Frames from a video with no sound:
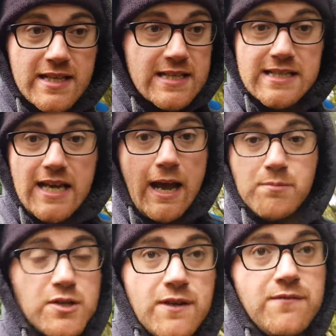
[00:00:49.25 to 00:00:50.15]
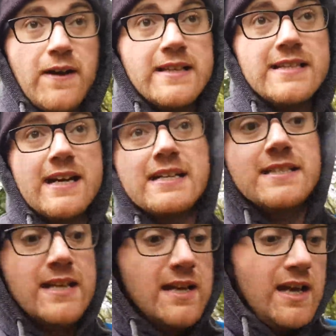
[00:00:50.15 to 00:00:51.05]
This is absolutely
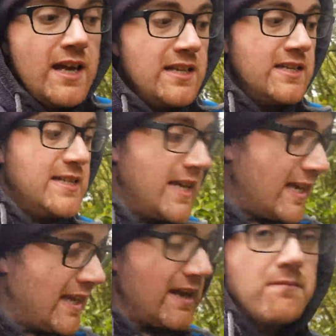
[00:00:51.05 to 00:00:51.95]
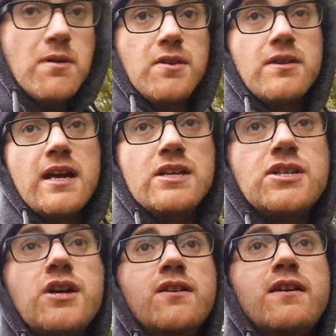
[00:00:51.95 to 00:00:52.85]
fantastic to see that Mother
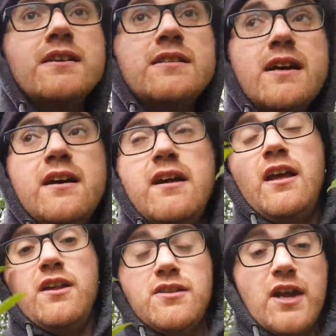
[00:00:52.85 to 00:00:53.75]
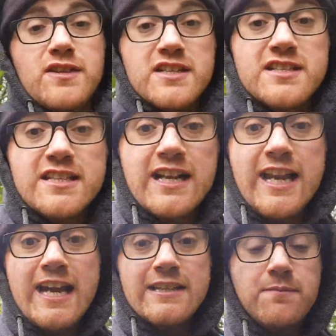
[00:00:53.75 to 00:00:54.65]
Nature has done this to the
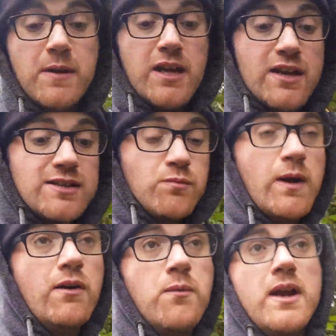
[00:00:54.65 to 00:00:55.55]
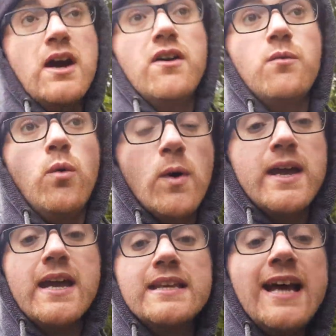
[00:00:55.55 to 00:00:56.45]
land, because where we are
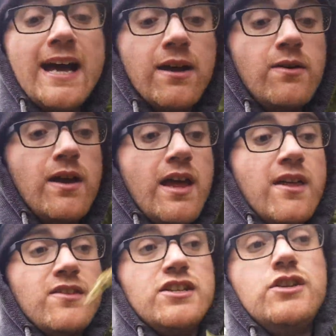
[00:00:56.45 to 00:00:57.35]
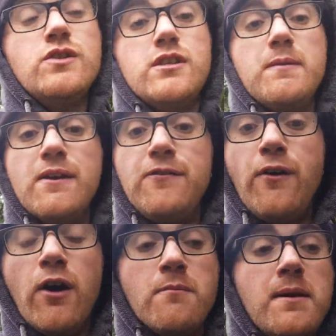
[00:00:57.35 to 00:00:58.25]
walking now, this used to be a
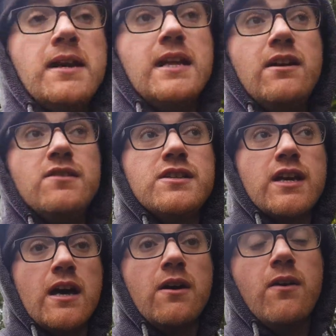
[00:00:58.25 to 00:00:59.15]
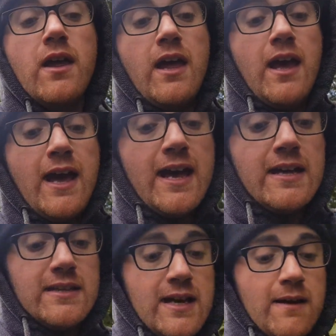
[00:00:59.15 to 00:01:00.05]
farm many years ago.
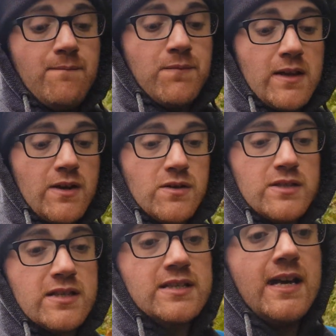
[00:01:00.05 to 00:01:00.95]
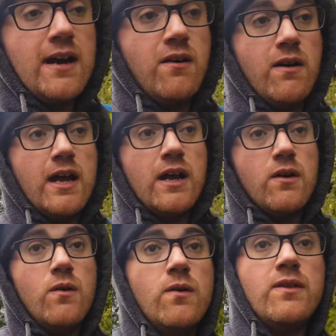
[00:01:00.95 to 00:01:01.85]
And they used to sell like
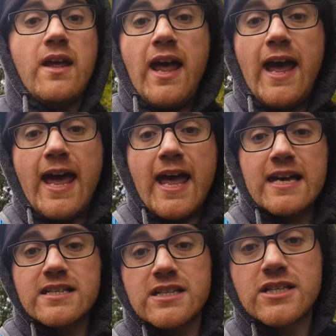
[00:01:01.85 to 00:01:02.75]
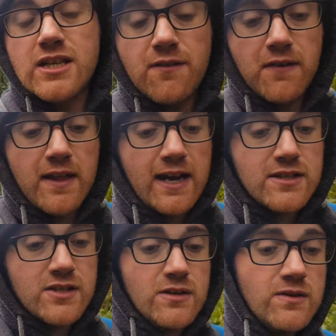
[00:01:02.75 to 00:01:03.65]
all eggs and stuff like that
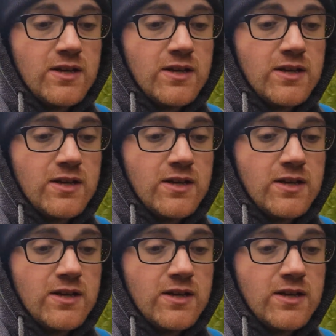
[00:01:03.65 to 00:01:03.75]
to